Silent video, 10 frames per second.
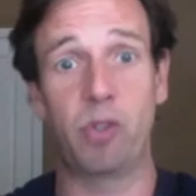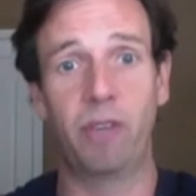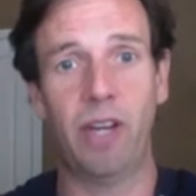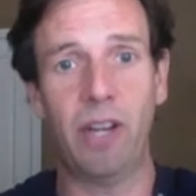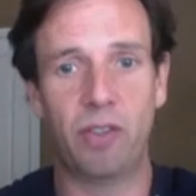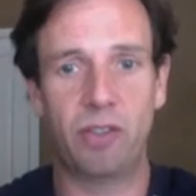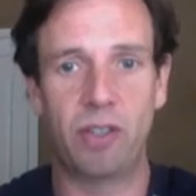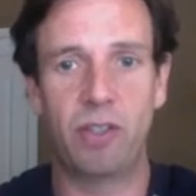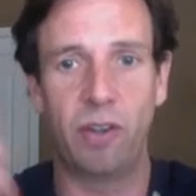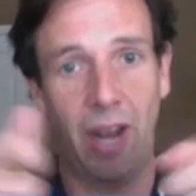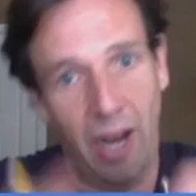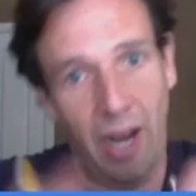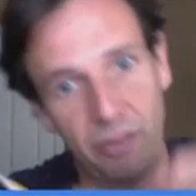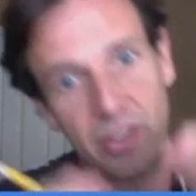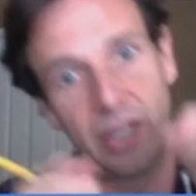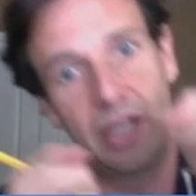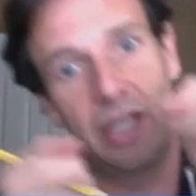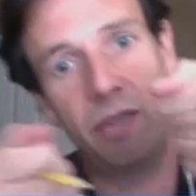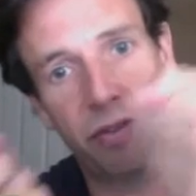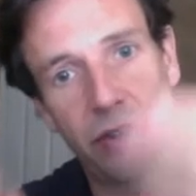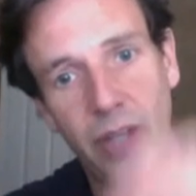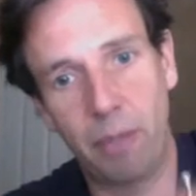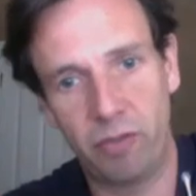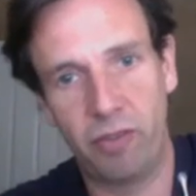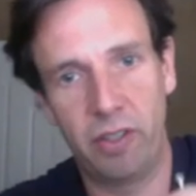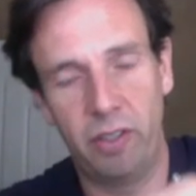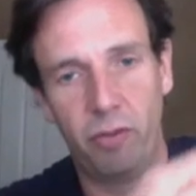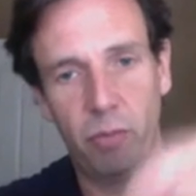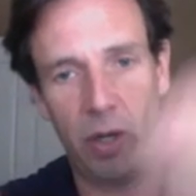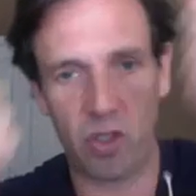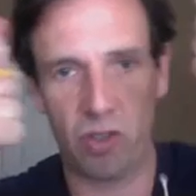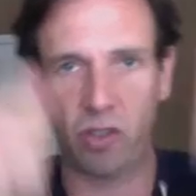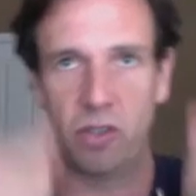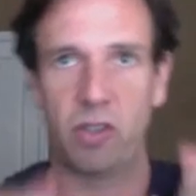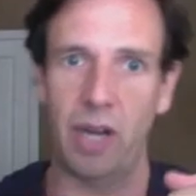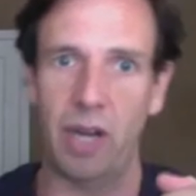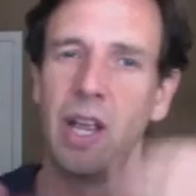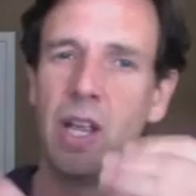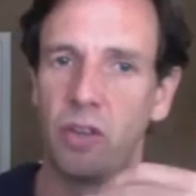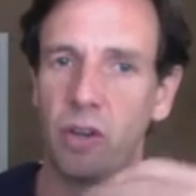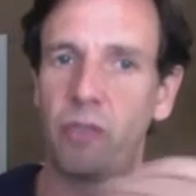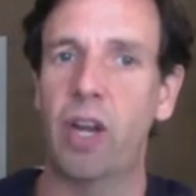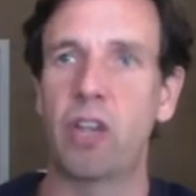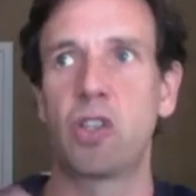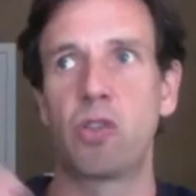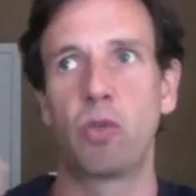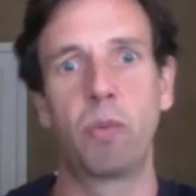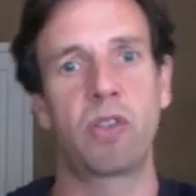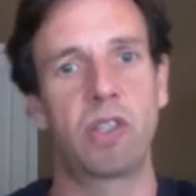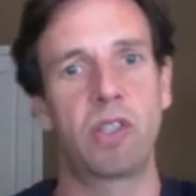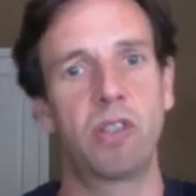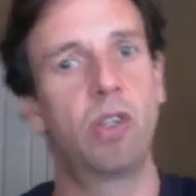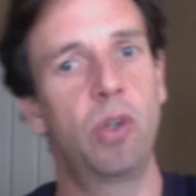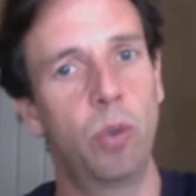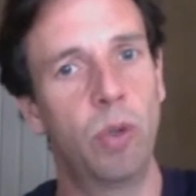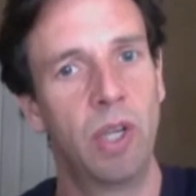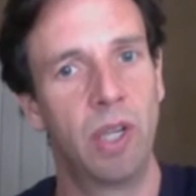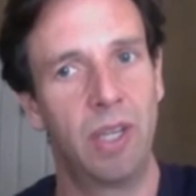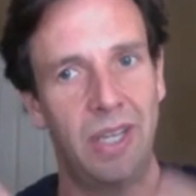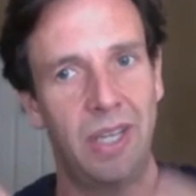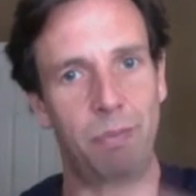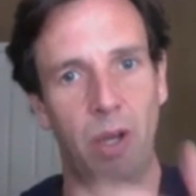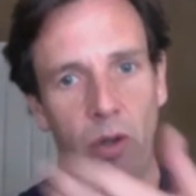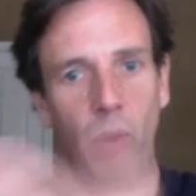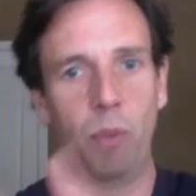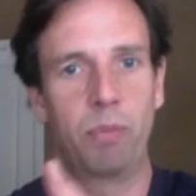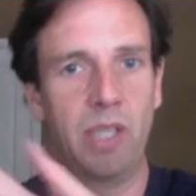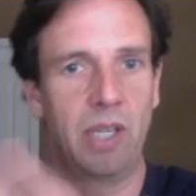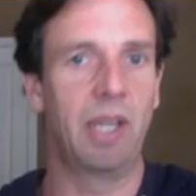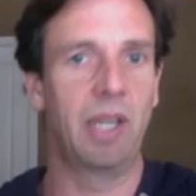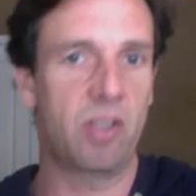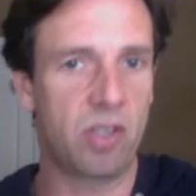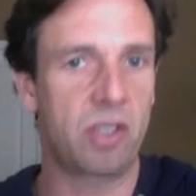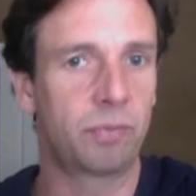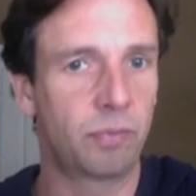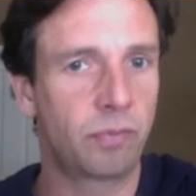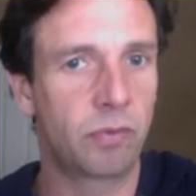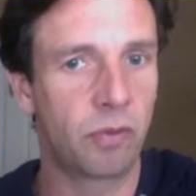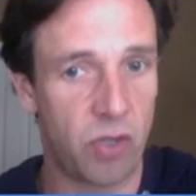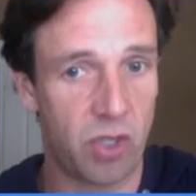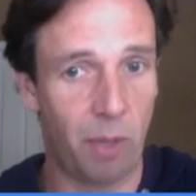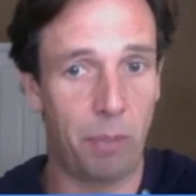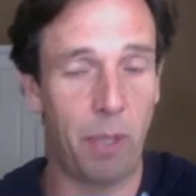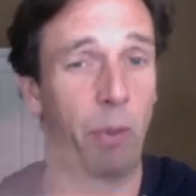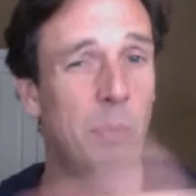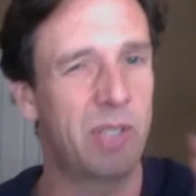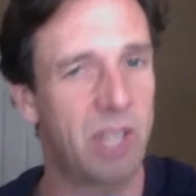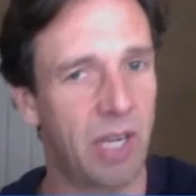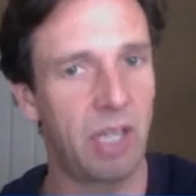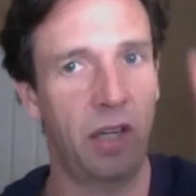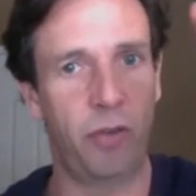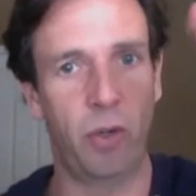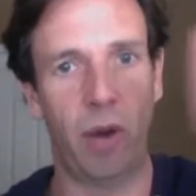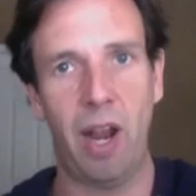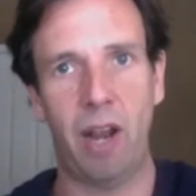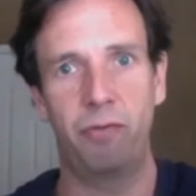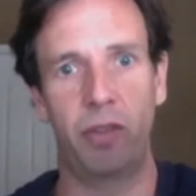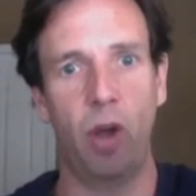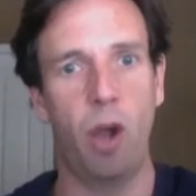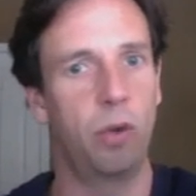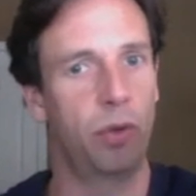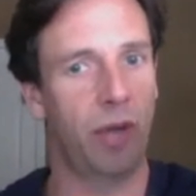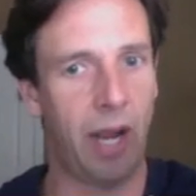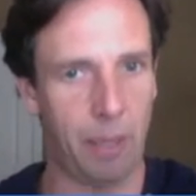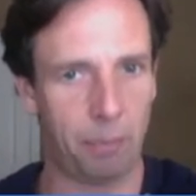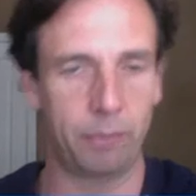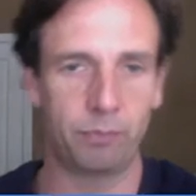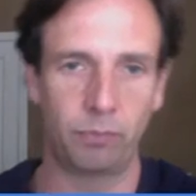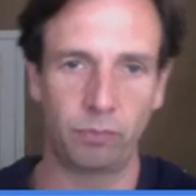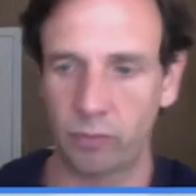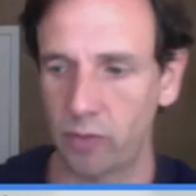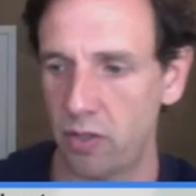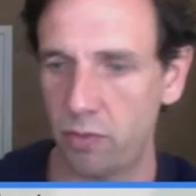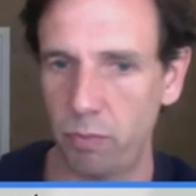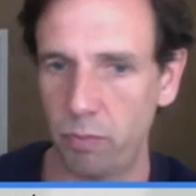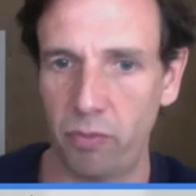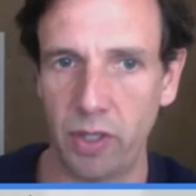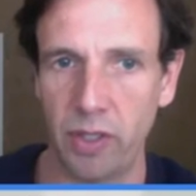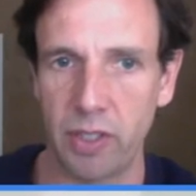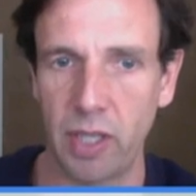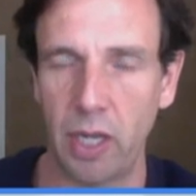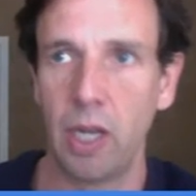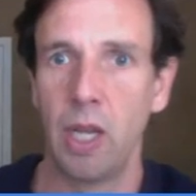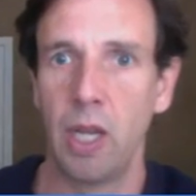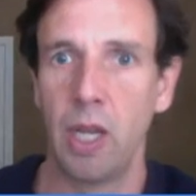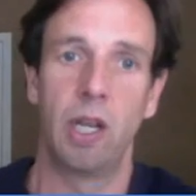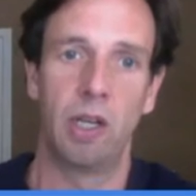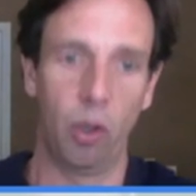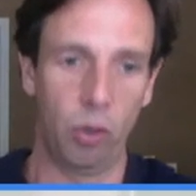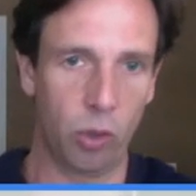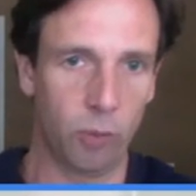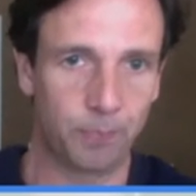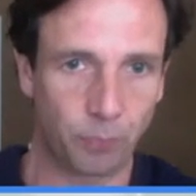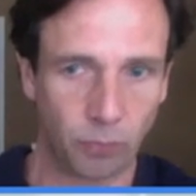notifications, so you don't have to leave it for them to find the information. So it's okay. Notifications are almost the new email opt-in list for some people, particularly if you have your own app. That's for another day. Local.